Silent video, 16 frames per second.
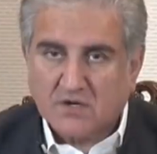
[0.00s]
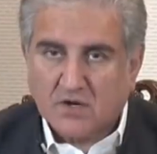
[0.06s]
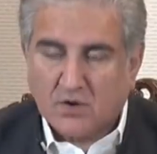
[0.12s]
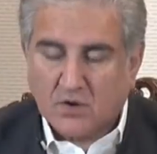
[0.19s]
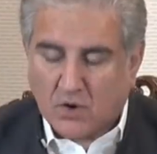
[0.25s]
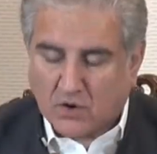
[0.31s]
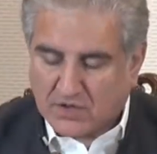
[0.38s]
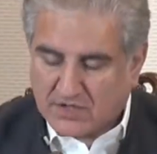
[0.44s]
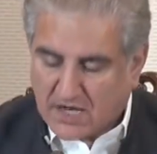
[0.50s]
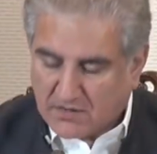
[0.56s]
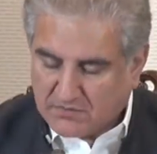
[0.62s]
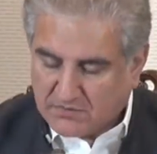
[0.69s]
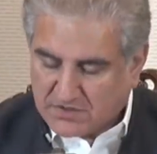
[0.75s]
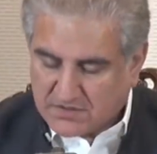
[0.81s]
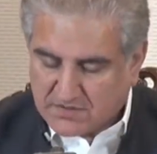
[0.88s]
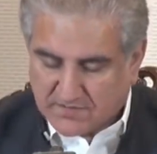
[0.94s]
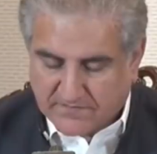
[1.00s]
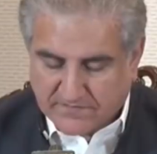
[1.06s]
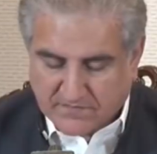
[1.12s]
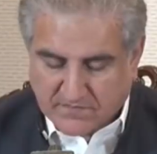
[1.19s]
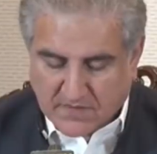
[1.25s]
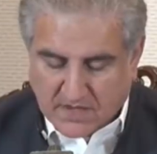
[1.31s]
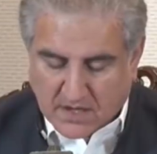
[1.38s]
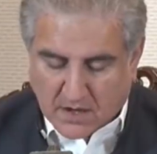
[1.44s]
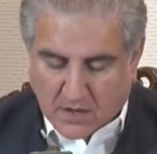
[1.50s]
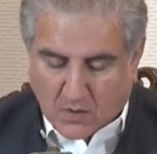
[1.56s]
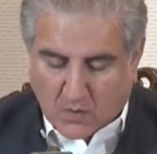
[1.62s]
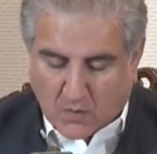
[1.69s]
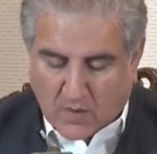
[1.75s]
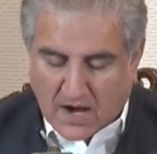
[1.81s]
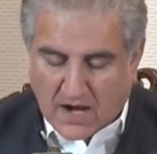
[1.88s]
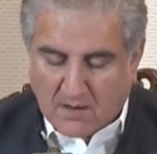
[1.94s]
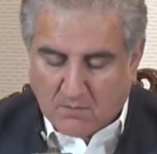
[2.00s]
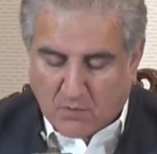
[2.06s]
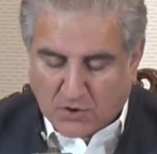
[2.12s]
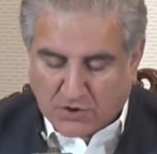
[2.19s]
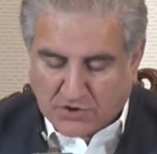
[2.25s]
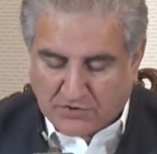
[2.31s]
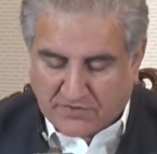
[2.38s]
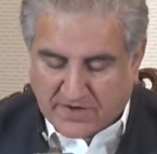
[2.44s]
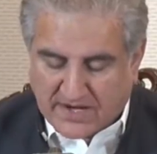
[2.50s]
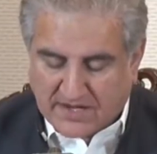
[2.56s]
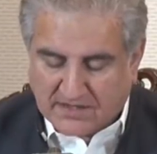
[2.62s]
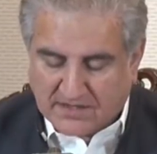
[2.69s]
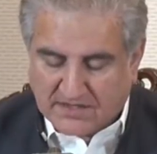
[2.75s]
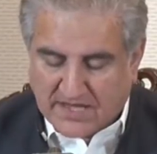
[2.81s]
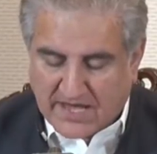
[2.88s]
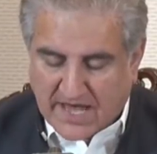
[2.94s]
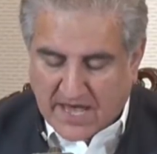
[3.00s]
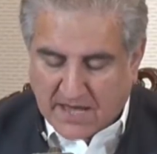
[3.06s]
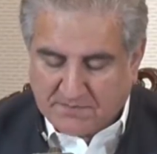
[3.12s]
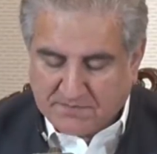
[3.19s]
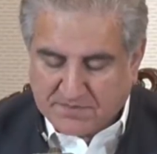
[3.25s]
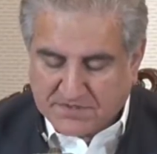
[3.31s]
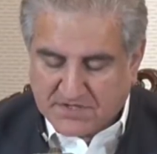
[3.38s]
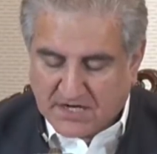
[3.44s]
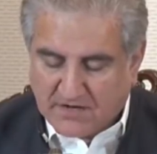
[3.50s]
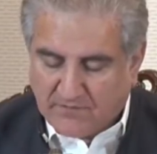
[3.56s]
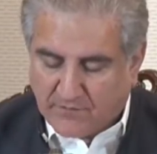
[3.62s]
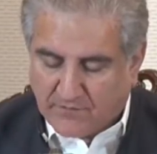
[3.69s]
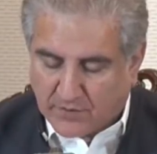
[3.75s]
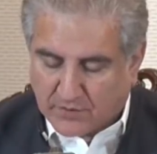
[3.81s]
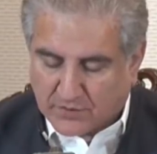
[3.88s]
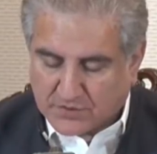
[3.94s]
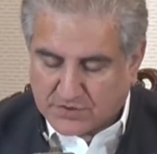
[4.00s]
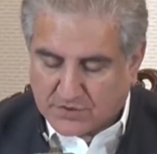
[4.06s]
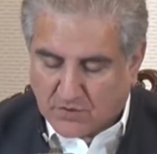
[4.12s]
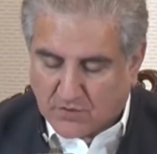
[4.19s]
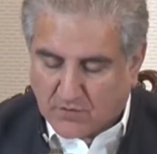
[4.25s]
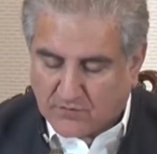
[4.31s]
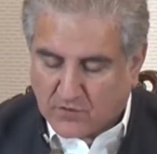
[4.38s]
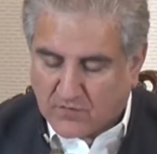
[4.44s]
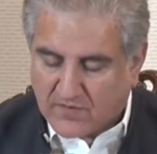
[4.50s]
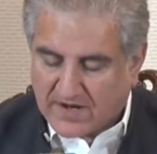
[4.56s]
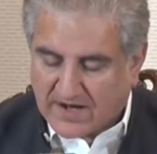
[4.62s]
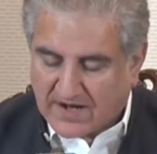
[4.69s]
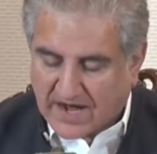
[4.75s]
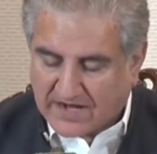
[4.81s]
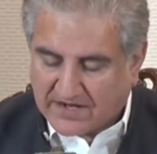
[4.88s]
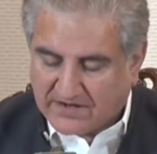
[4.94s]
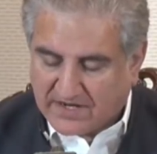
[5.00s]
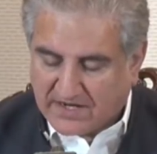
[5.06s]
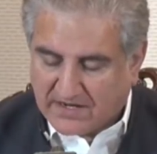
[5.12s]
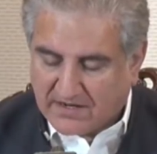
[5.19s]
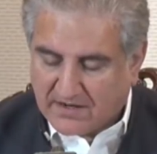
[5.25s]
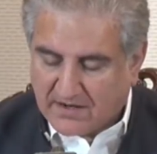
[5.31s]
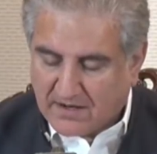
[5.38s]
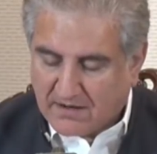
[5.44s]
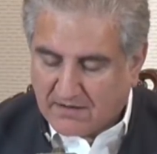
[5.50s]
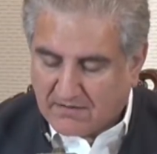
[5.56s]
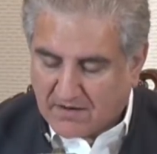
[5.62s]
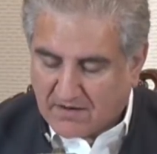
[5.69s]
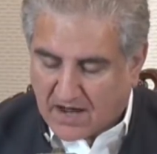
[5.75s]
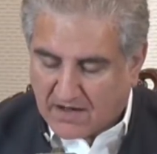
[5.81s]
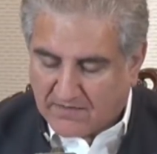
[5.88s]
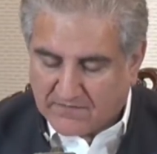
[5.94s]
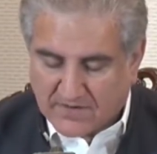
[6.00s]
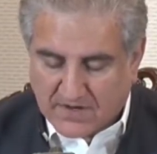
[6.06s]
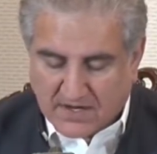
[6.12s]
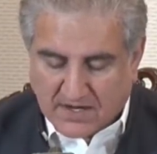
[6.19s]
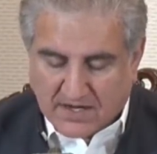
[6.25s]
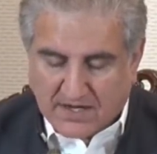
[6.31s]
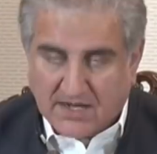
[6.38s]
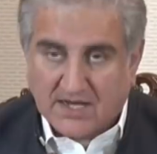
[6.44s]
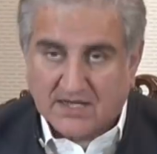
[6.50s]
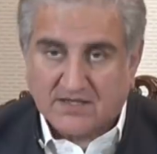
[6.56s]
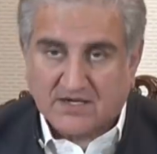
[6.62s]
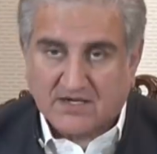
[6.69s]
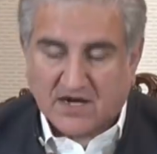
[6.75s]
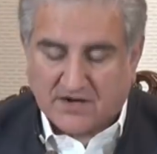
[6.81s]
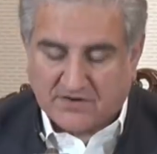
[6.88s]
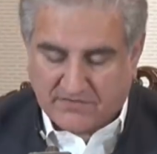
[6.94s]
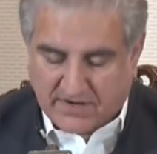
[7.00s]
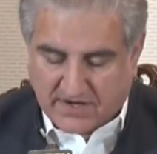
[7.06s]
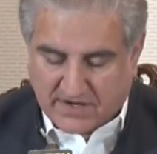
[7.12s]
lockdowns while monitoring the ebbs and flows of COVID-19 graph in the country.